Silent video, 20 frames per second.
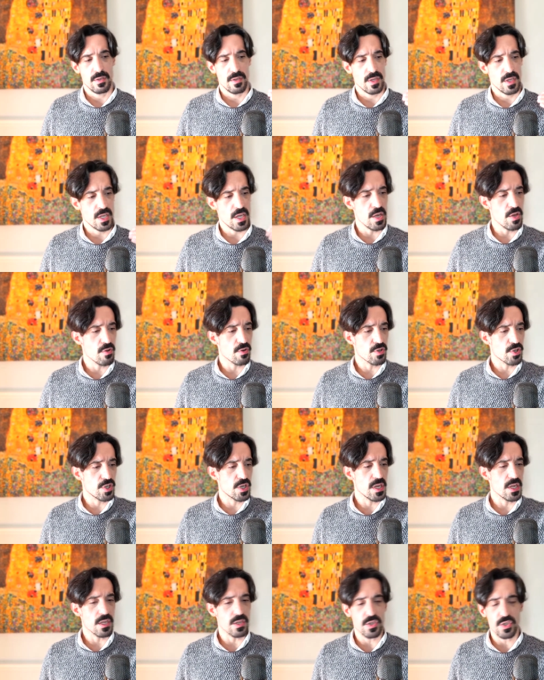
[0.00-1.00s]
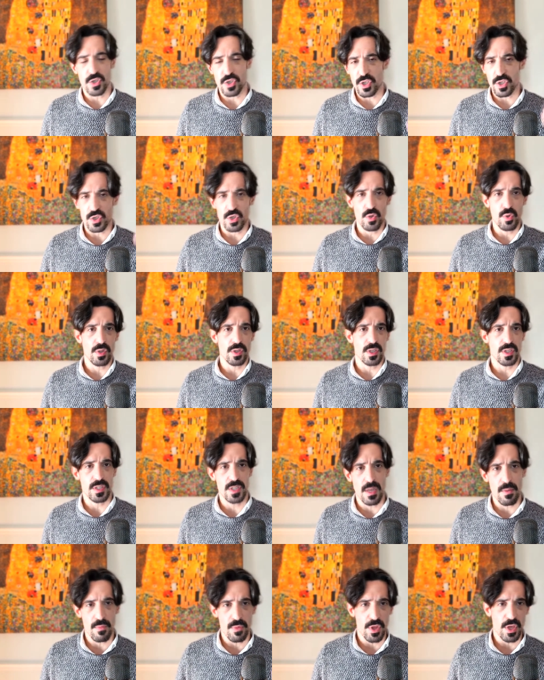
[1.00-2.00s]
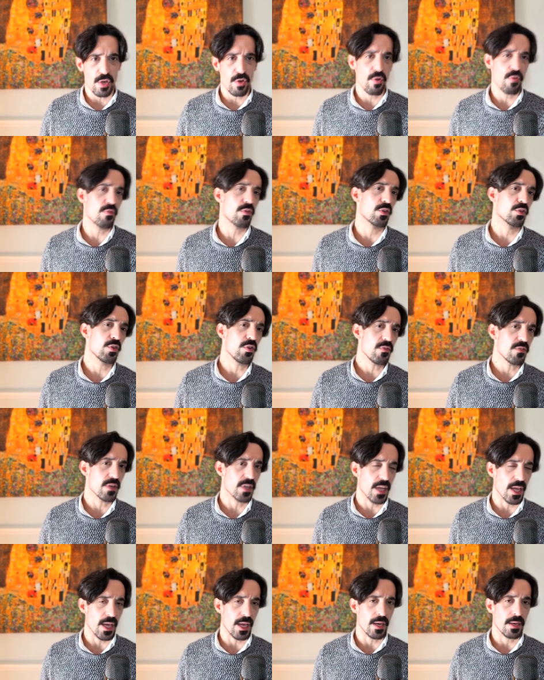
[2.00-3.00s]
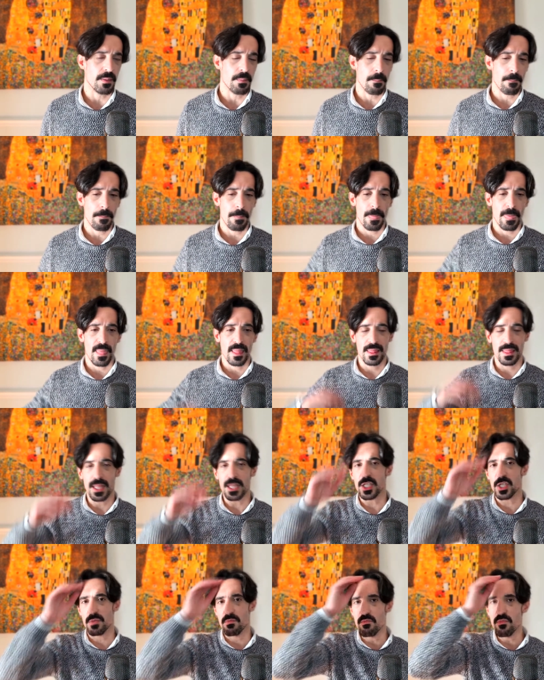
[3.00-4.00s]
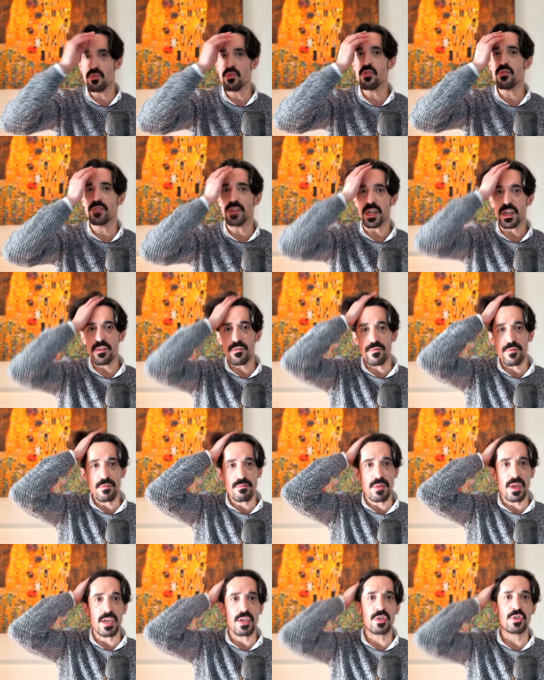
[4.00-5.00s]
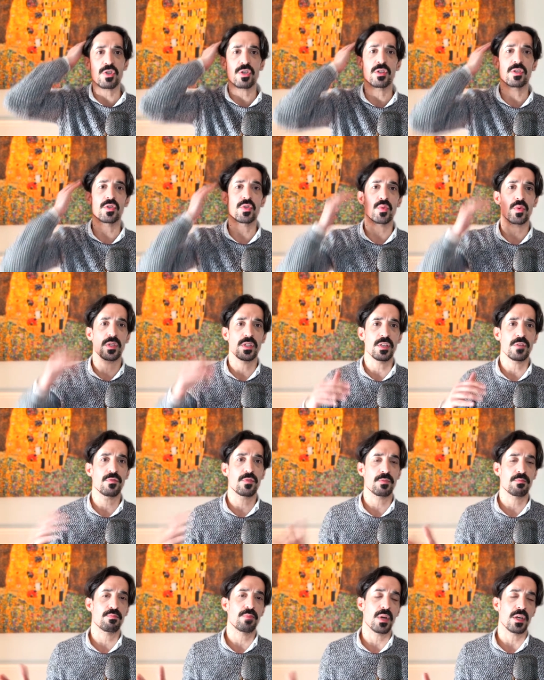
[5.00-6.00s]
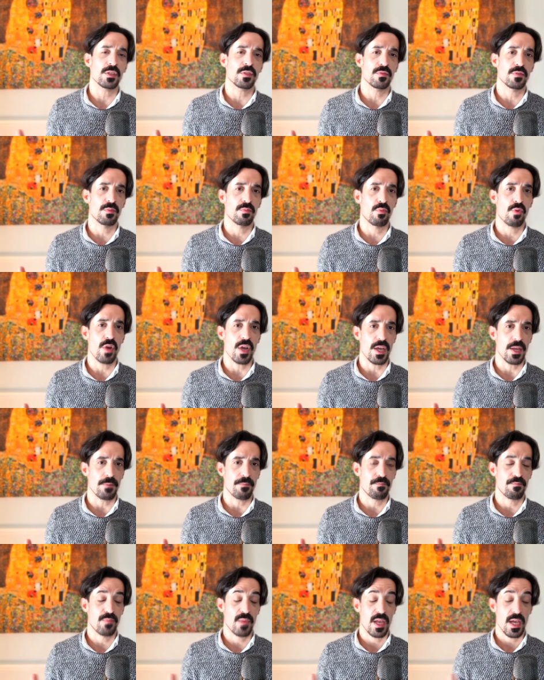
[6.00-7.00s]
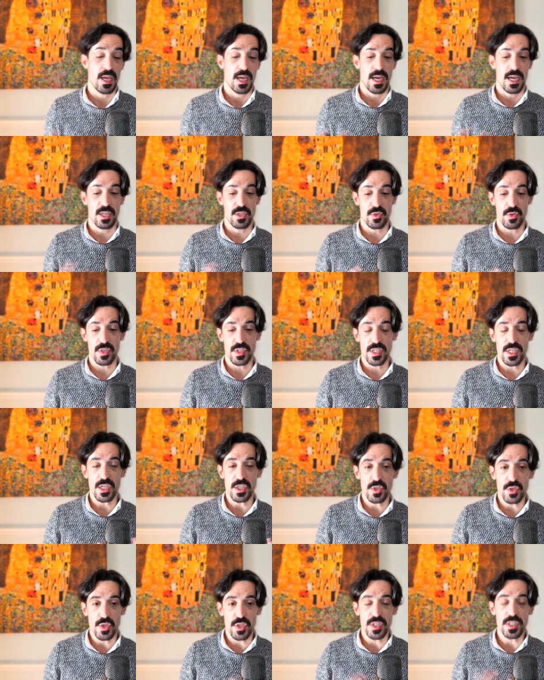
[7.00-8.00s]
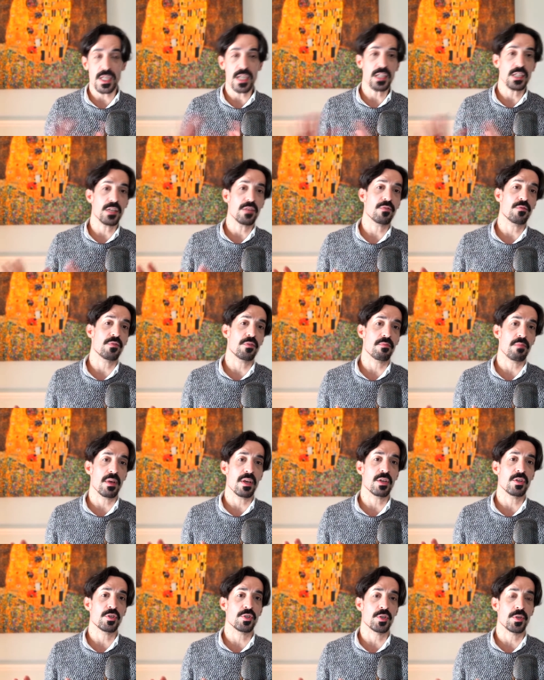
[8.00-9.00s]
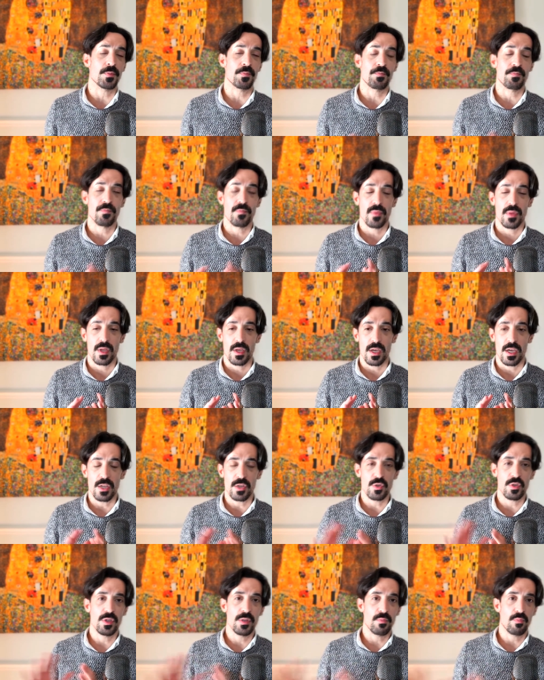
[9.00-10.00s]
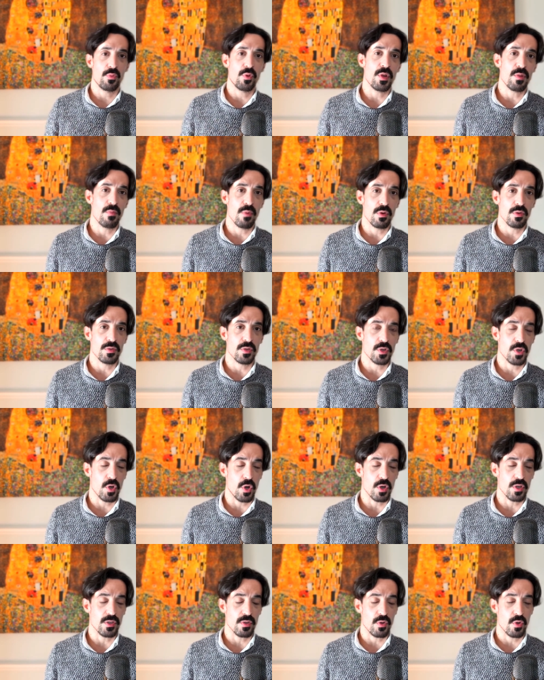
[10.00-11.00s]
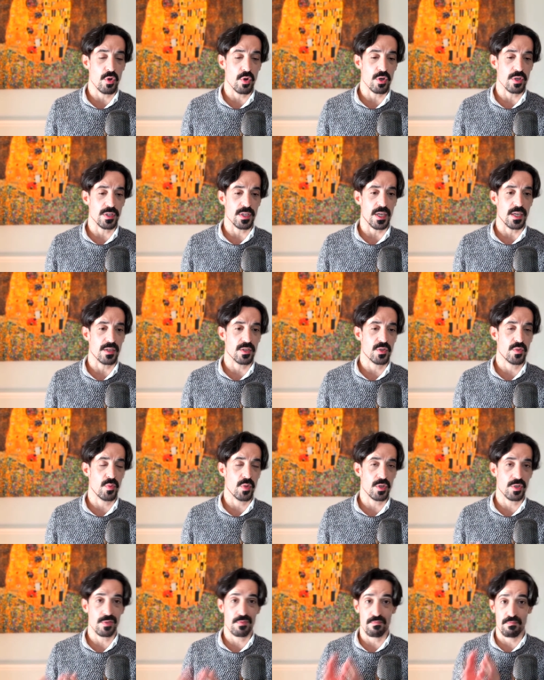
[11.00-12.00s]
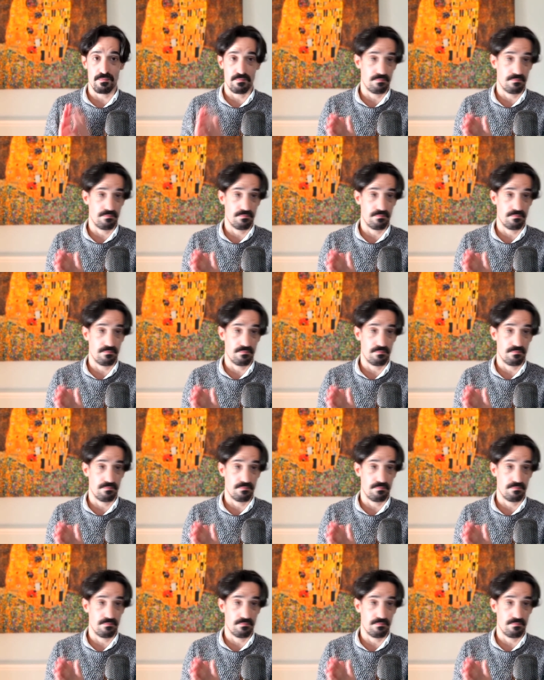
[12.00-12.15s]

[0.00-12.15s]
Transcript: he or she is just doing the same thing over and over again. Let's move that information to a different part of the brain. And so it starts to send the information into the premotor cortex, which